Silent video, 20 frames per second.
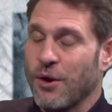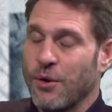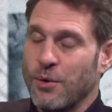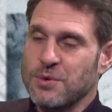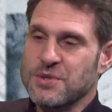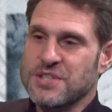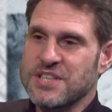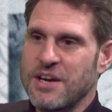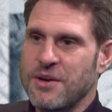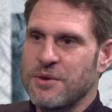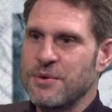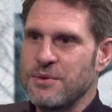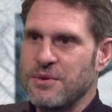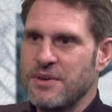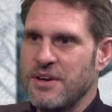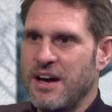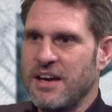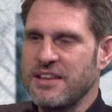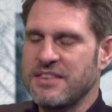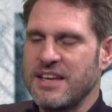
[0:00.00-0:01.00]
Also,
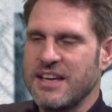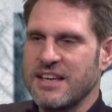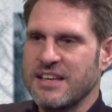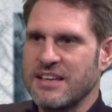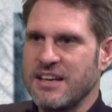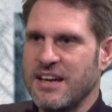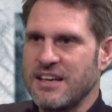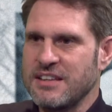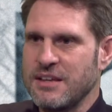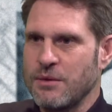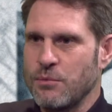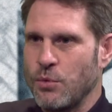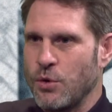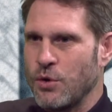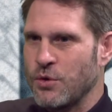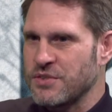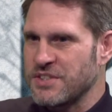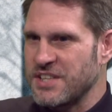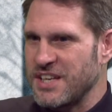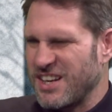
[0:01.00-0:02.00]
I think
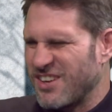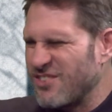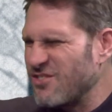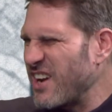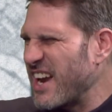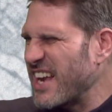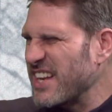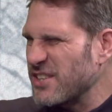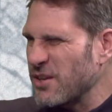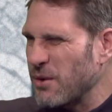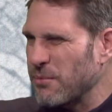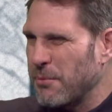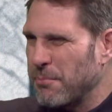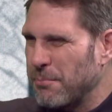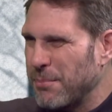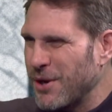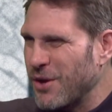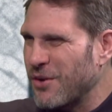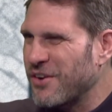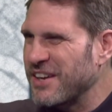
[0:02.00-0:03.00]
Wolves did a great job of
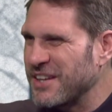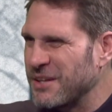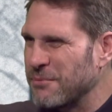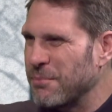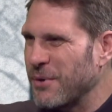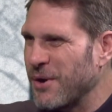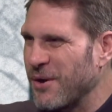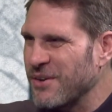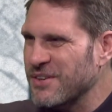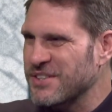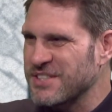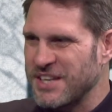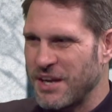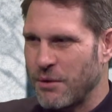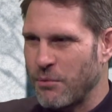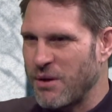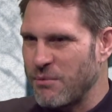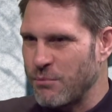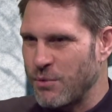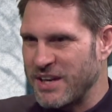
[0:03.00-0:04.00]
blocking the box. You know,
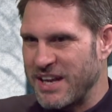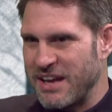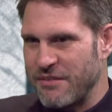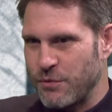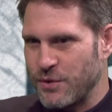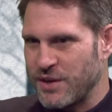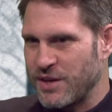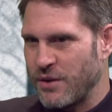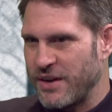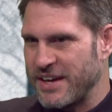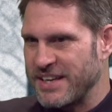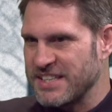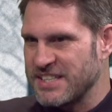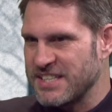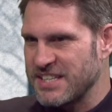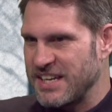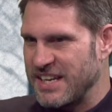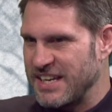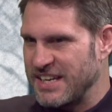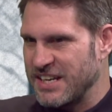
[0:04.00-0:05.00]
whenever we got
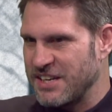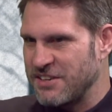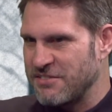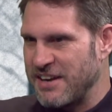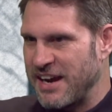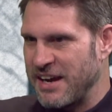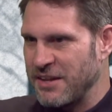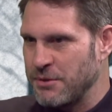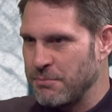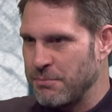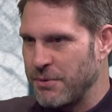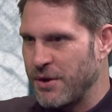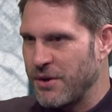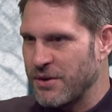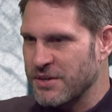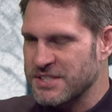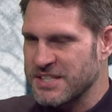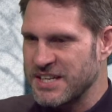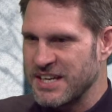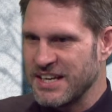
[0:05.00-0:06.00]
in and around the
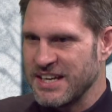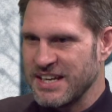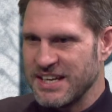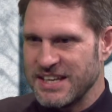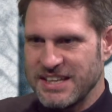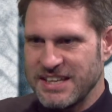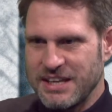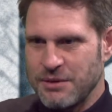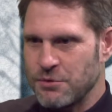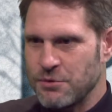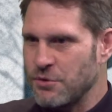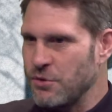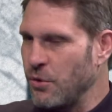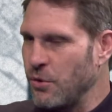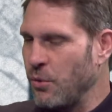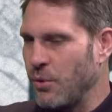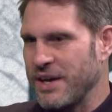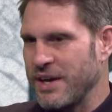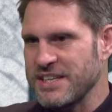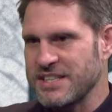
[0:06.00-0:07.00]
box, they were
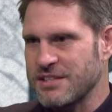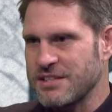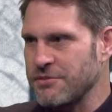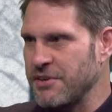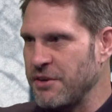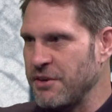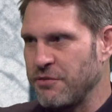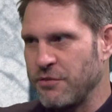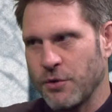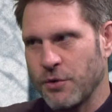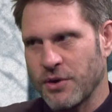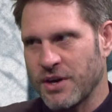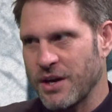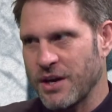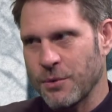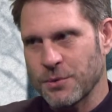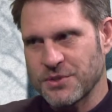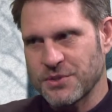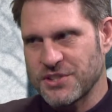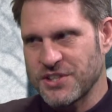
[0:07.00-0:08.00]
always 3 or 4
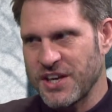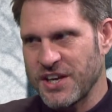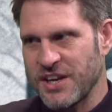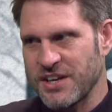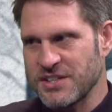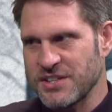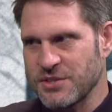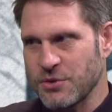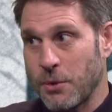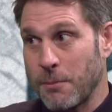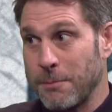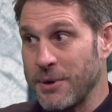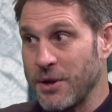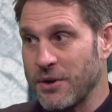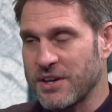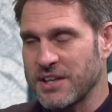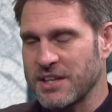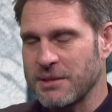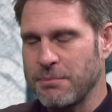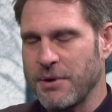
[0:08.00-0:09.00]
gold shirts sort of
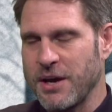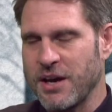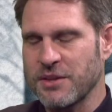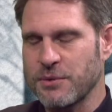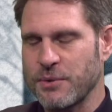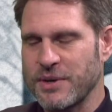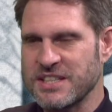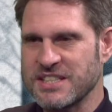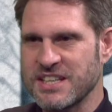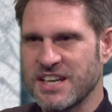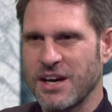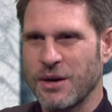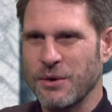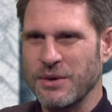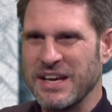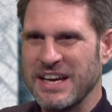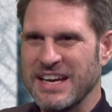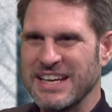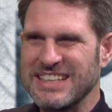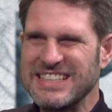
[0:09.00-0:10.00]
blocking the pathway to goal.
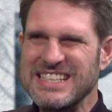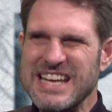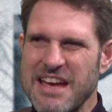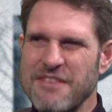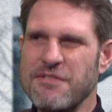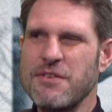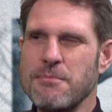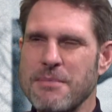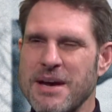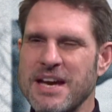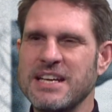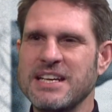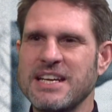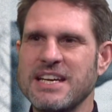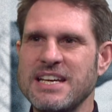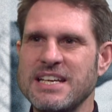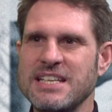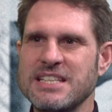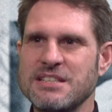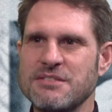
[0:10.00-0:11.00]
Never made
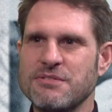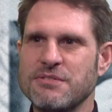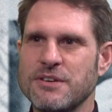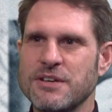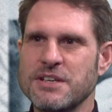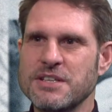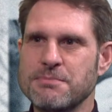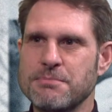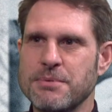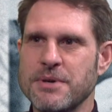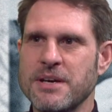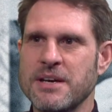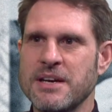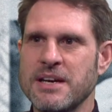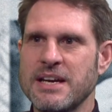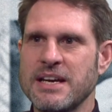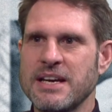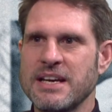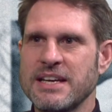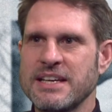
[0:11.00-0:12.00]
it easy for us. But
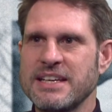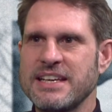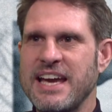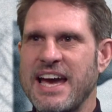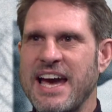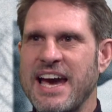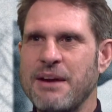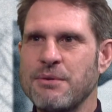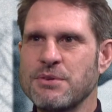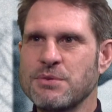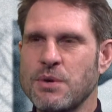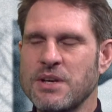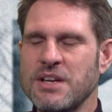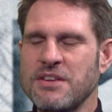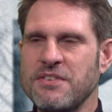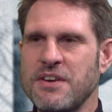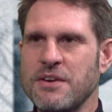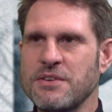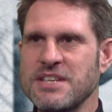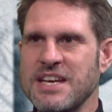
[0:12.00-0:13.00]
yeah, it was one
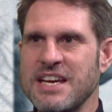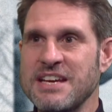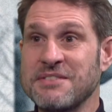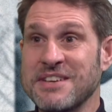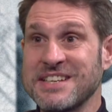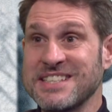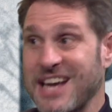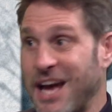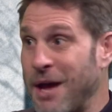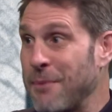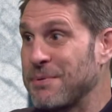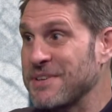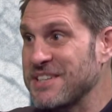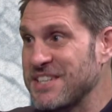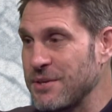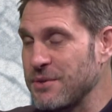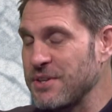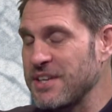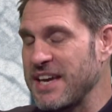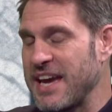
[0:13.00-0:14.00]
of those evenings up
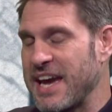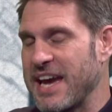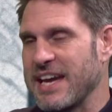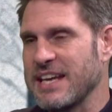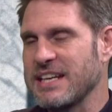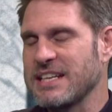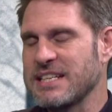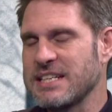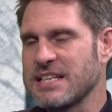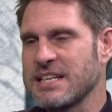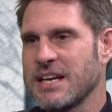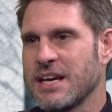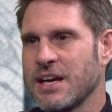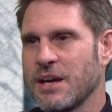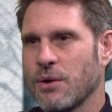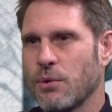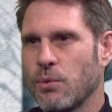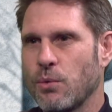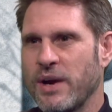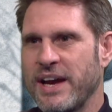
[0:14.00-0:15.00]
until the end
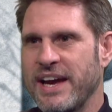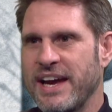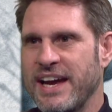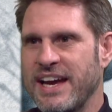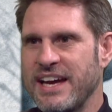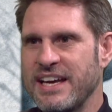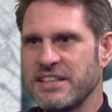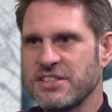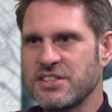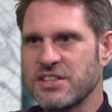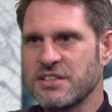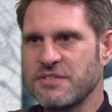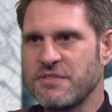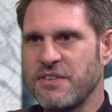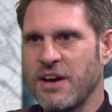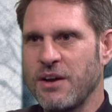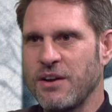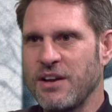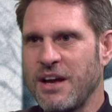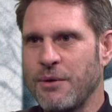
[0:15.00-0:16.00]
where it just
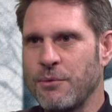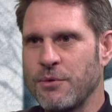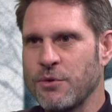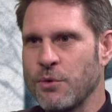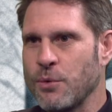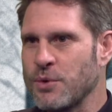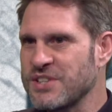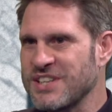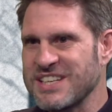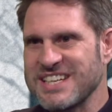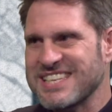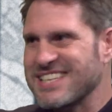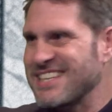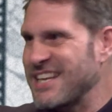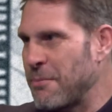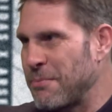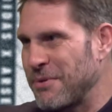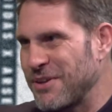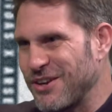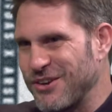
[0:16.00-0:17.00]
felt like we were always going to
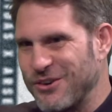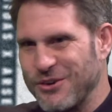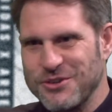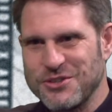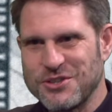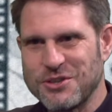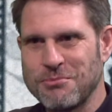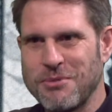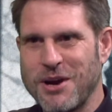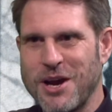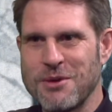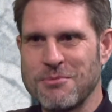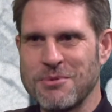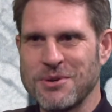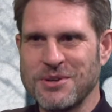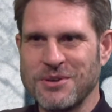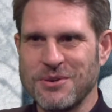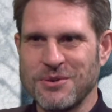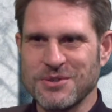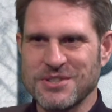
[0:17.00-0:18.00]
slip at the crucial
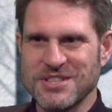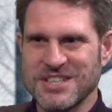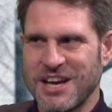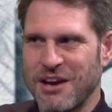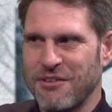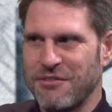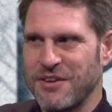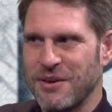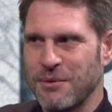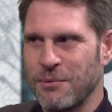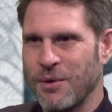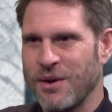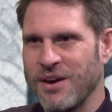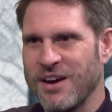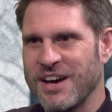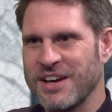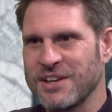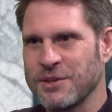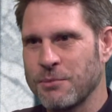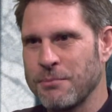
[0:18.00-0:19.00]
moment or scuff it
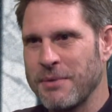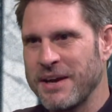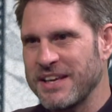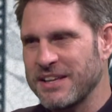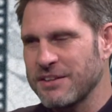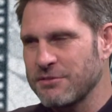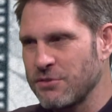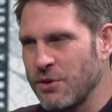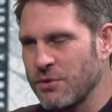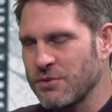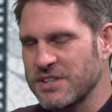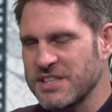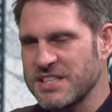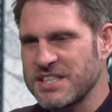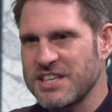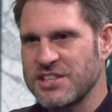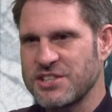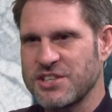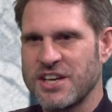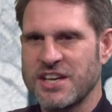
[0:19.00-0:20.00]
wide or make the wrong
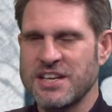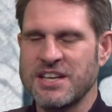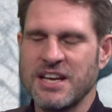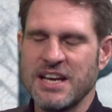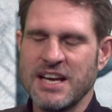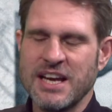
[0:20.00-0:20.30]
decision.